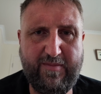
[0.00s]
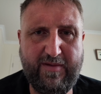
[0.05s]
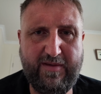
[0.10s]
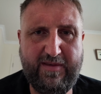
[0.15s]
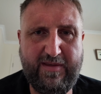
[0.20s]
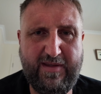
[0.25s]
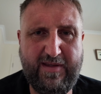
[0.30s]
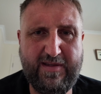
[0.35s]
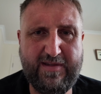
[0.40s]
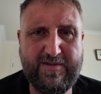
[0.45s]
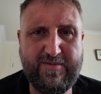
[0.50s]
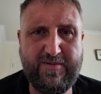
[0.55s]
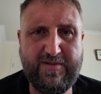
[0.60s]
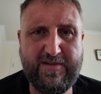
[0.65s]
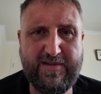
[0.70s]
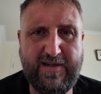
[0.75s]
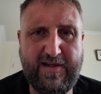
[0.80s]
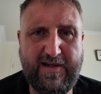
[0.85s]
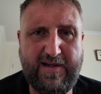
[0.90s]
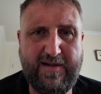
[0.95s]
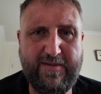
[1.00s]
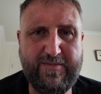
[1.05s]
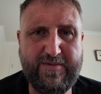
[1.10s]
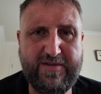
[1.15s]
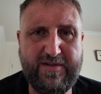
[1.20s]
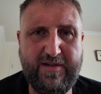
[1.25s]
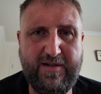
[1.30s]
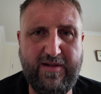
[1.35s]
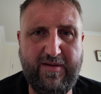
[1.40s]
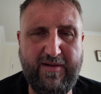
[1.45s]
but this was
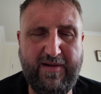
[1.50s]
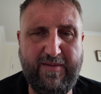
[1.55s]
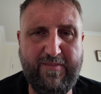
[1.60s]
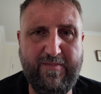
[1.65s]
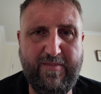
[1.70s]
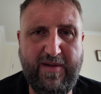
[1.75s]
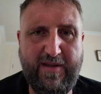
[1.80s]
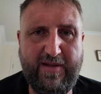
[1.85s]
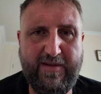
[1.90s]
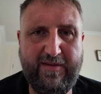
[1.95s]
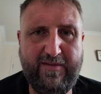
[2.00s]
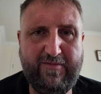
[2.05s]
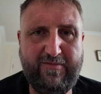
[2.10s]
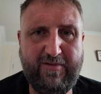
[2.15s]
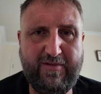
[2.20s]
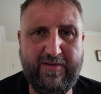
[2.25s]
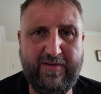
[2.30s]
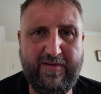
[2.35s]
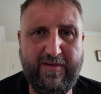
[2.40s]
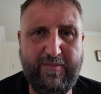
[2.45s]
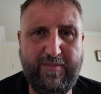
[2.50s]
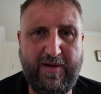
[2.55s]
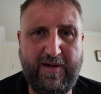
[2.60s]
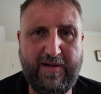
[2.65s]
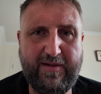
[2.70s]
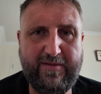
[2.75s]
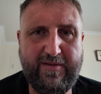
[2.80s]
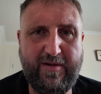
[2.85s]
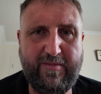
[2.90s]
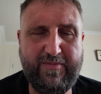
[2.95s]
absolutely mint, front to
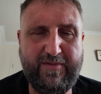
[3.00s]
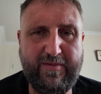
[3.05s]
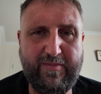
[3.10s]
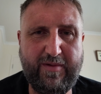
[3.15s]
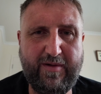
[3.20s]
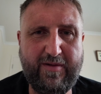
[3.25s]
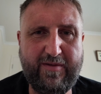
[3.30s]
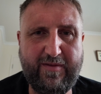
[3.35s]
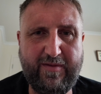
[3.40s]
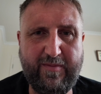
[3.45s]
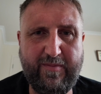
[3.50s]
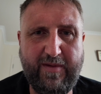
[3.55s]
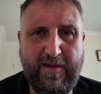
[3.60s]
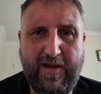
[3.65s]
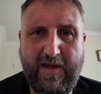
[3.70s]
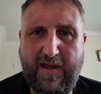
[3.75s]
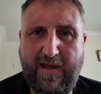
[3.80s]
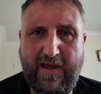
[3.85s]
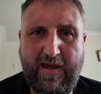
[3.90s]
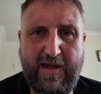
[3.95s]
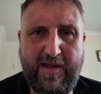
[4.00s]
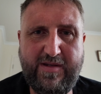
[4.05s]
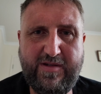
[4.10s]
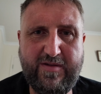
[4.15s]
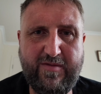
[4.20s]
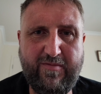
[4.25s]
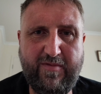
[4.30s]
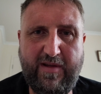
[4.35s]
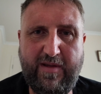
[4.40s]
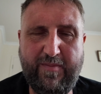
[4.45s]
back, top to bottom,
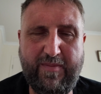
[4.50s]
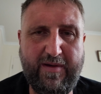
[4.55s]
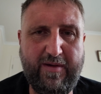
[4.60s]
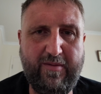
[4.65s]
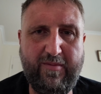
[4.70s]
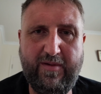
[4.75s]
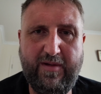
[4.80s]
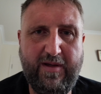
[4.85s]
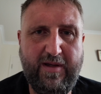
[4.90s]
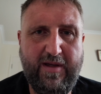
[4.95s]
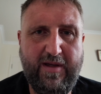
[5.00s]
engine rebuilt,